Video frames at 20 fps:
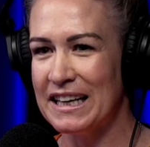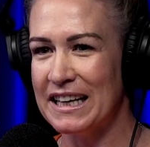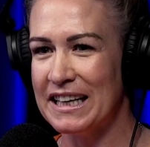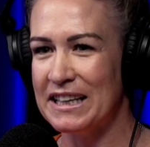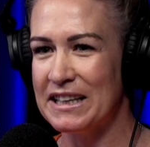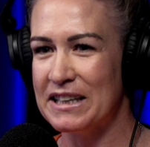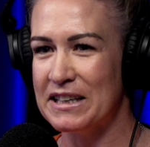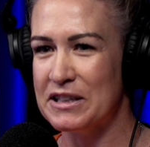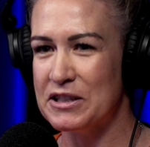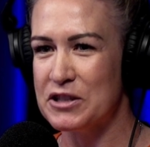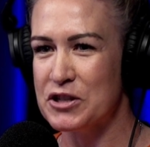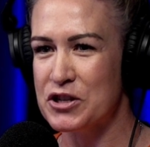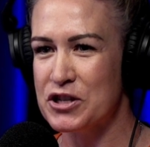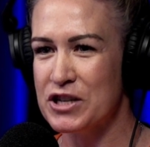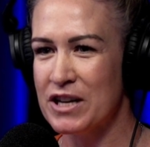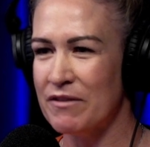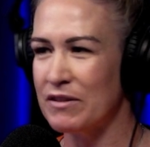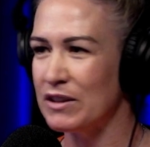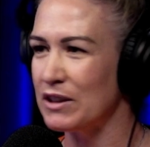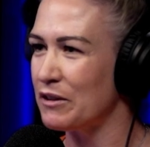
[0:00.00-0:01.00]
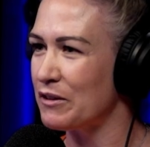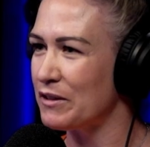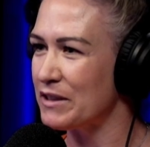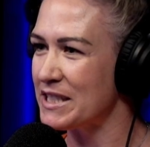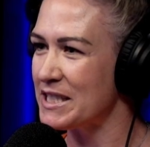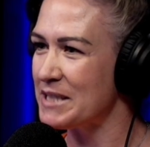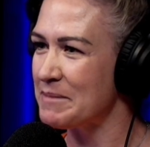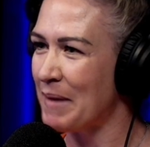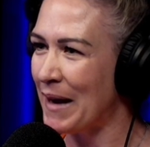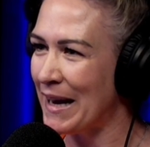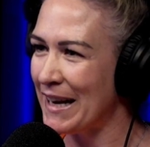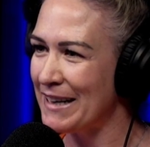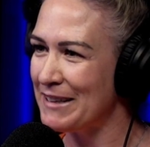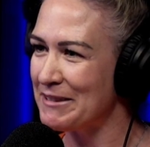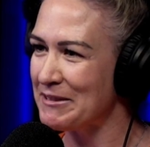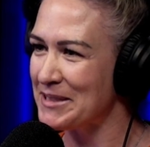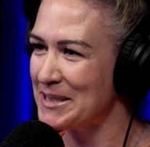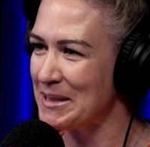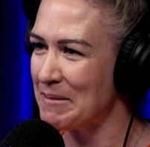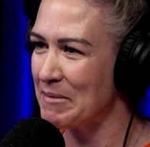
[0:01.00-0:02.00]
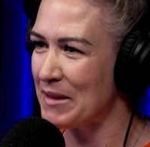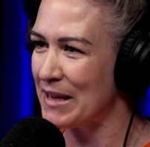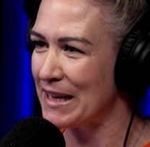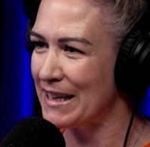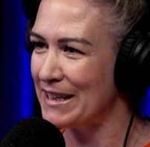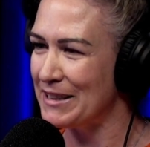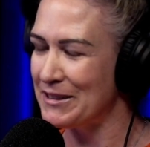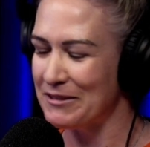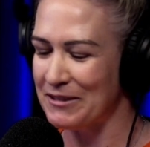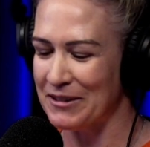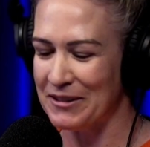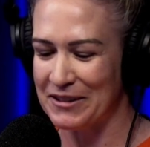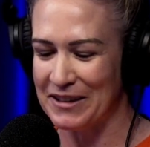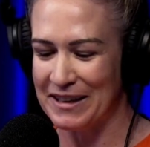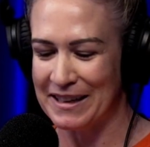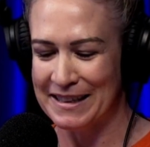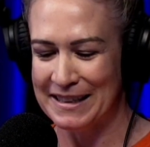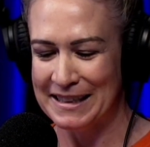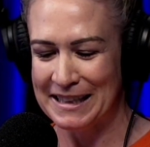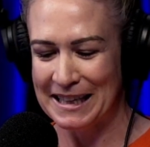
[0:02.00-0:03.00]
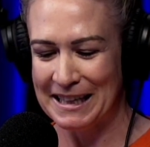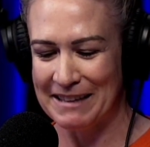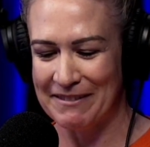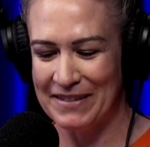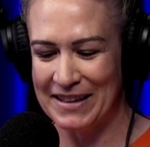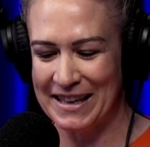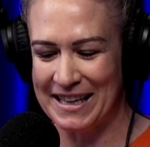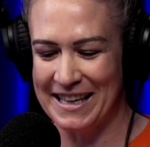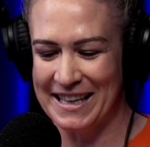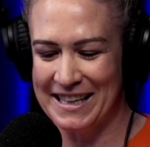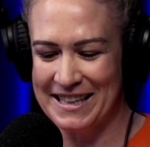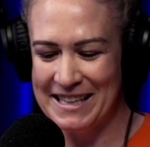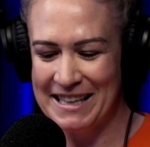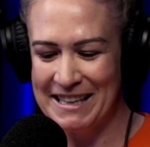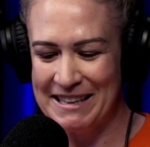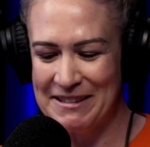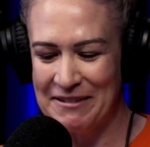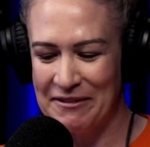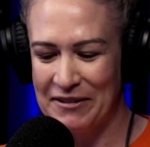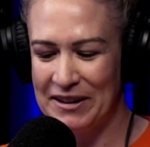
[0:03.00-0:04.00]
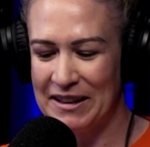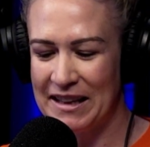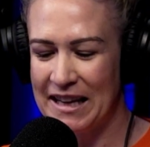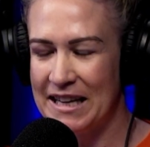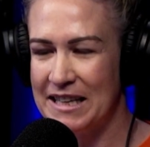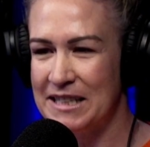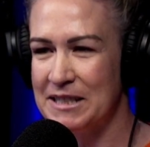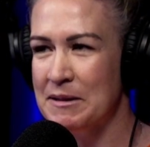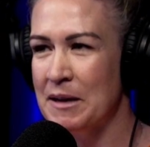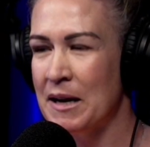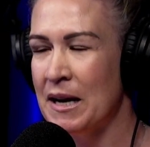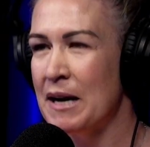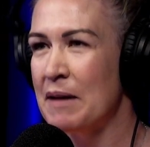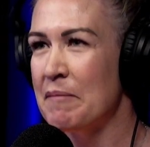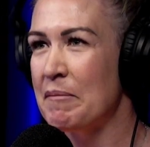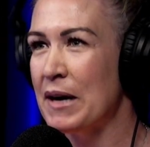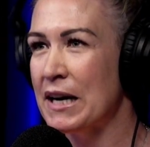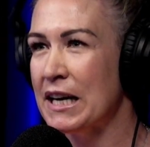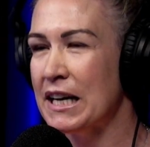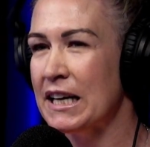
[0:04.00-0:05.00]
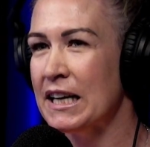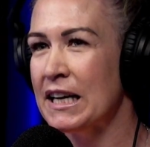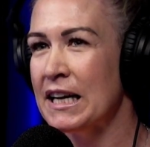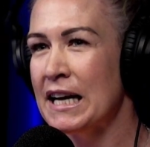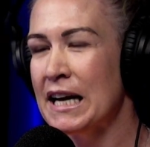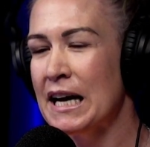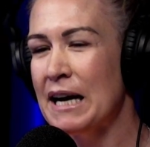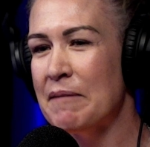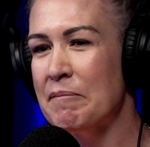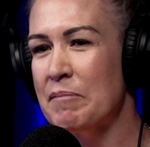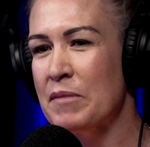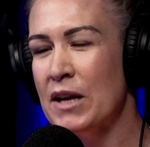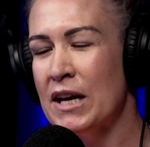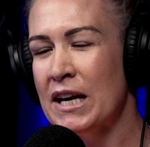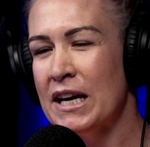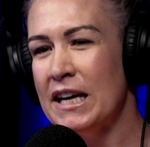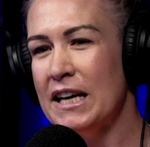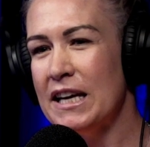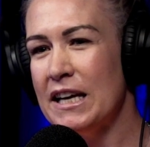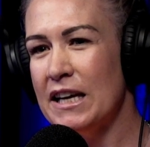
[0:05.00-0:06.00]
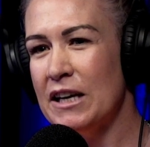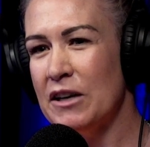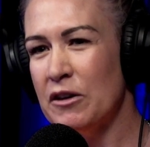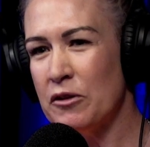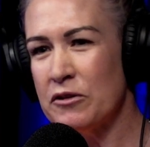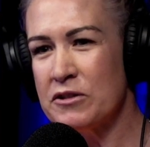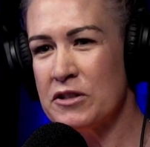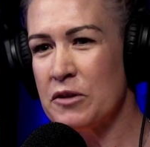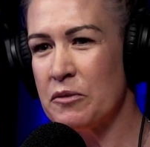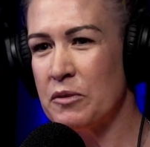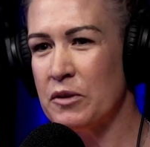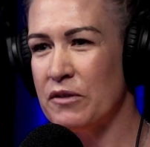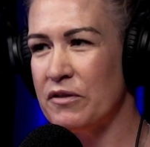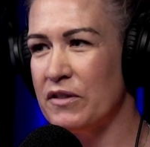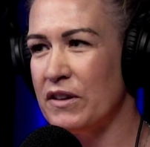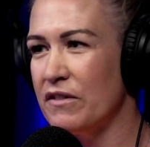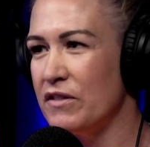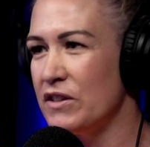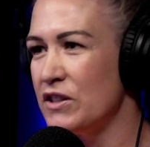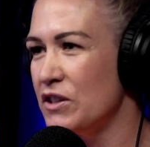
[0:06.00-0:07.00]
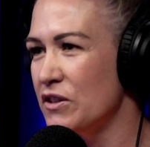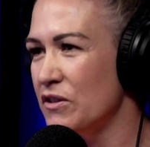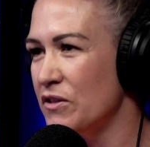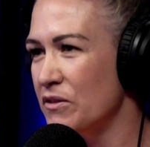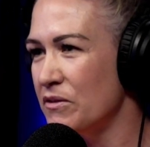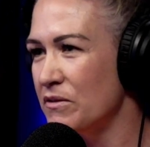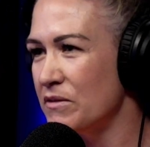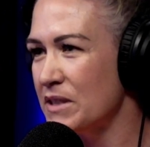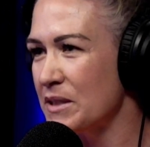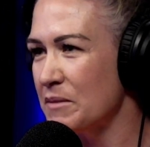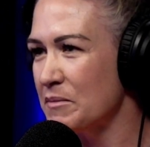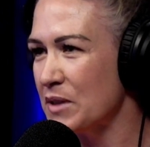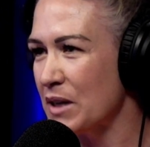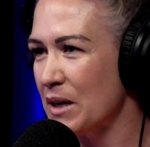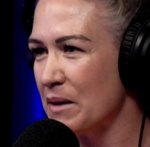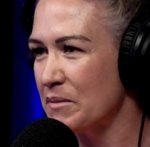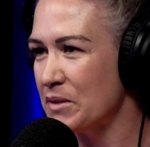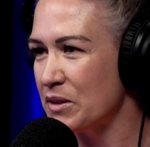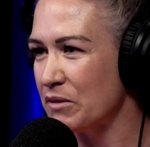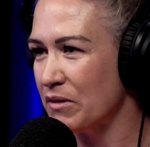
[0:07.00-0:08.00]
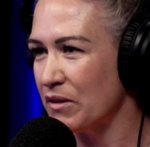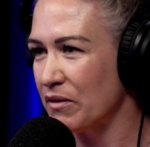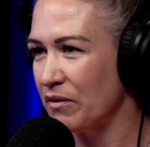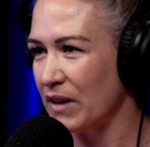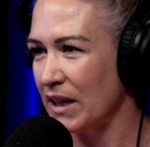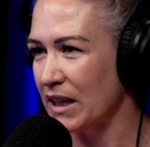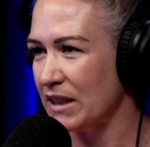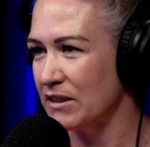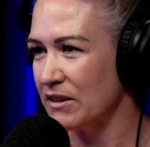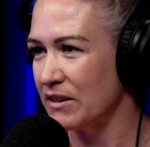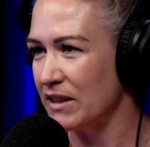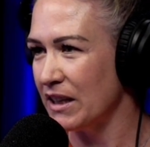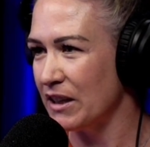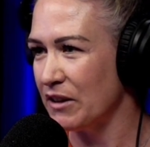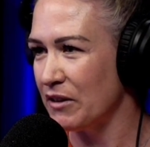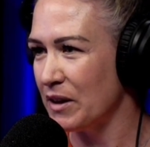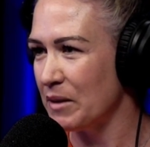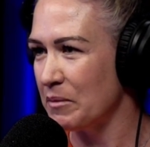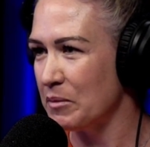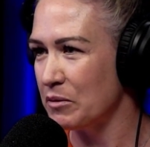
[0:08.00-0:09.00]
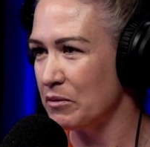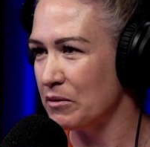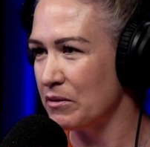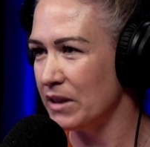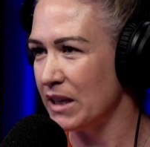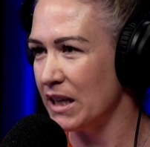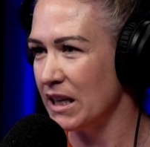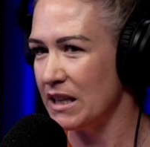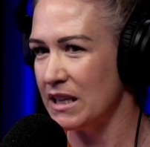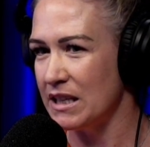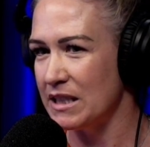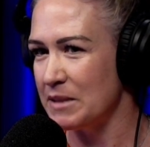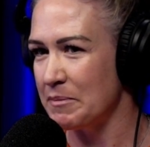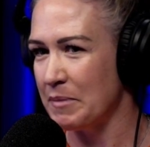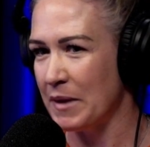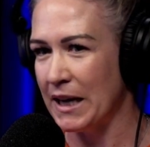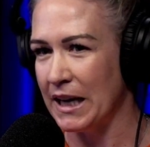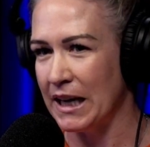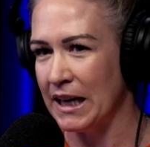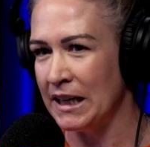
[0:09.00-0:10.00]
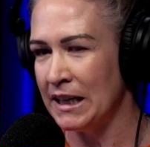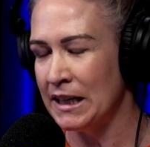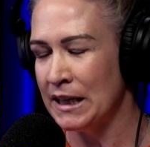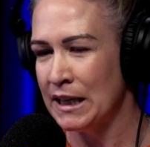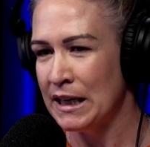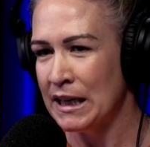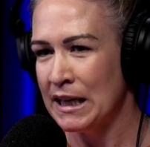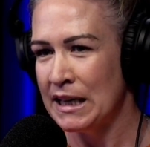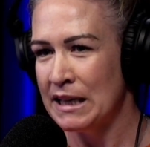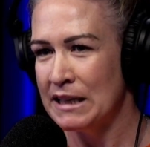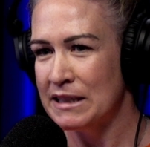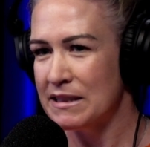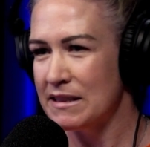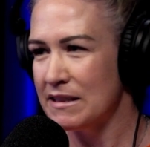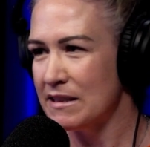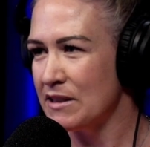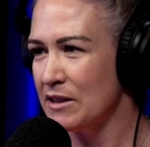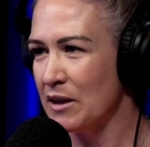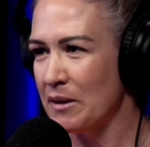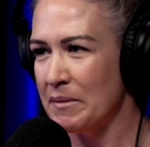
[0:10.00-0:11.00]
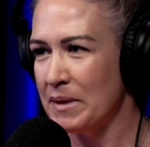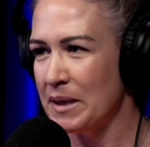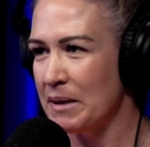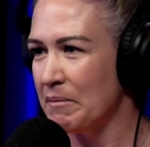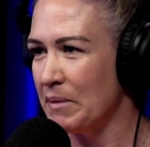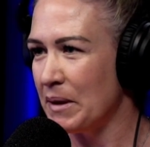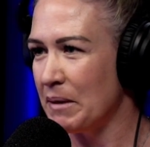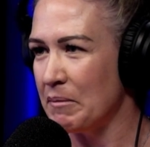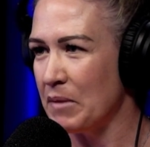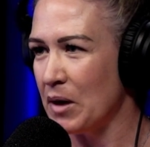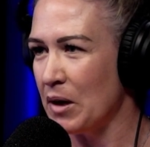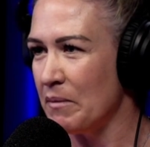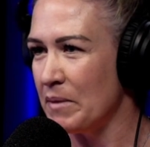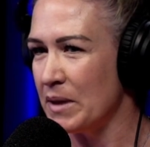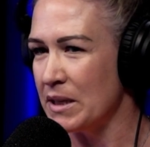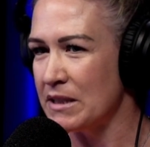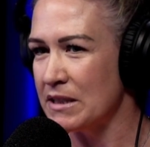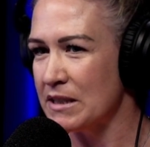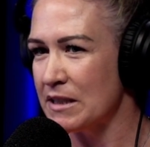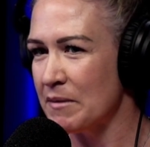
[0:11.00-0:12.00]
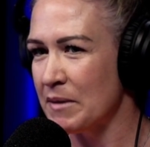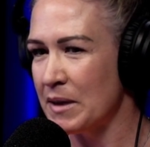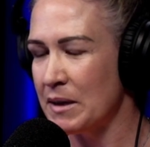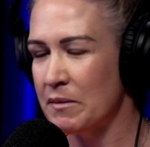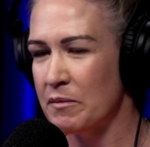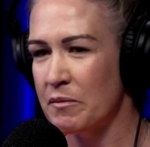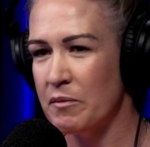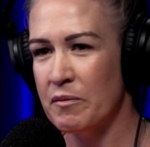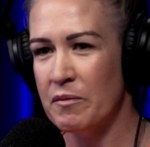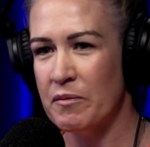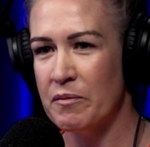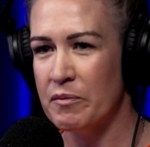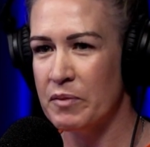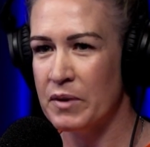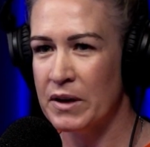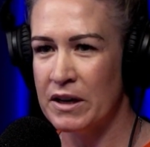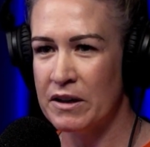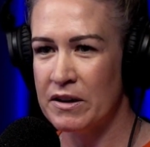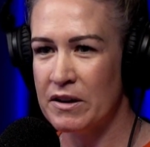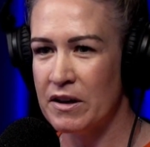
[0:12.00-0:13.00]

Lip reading: like a shovel or a spade or something in your honour in the Wheelhouse Bunker. It also would have given you some time to reflect on the incredible year that's been. So many big moments. I mean, Bre,